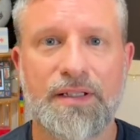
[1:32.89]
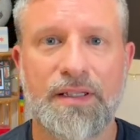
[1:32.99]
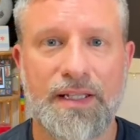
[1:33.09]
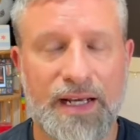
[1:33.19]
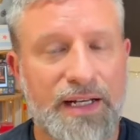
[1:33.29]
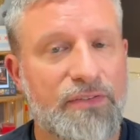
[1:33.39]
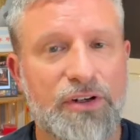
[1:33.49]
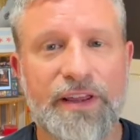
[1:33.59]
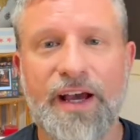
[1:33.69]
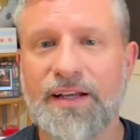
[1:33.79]
The night
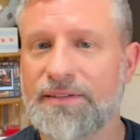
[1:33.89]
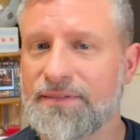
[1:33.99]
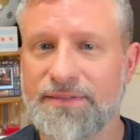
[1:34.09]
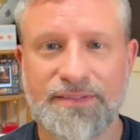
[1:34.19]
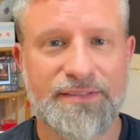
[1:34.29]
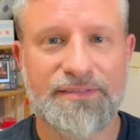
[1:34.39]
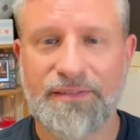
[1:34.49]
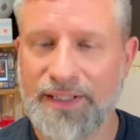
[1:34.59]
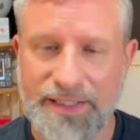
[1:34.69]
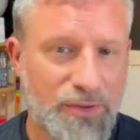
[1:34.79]
after that,
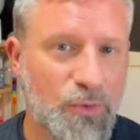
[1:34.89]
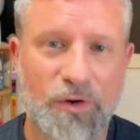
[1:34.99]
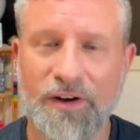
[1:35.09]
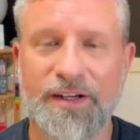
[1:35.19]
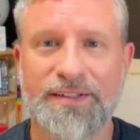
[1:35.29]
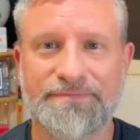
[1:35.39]
they didn't work.